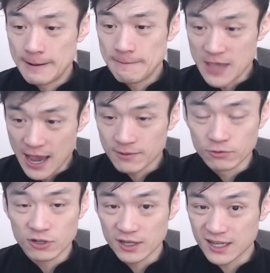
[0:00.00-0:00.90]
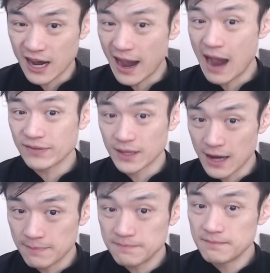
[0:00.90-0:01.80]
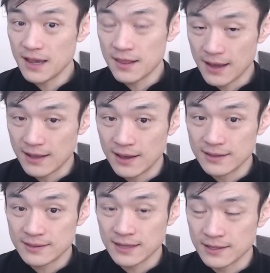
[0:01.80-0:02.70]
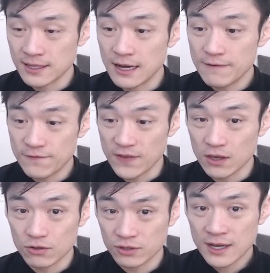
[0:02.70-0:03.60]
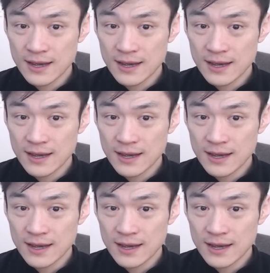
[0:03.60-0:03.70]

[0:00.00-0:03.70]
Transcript: yeah, really carved it up in that center field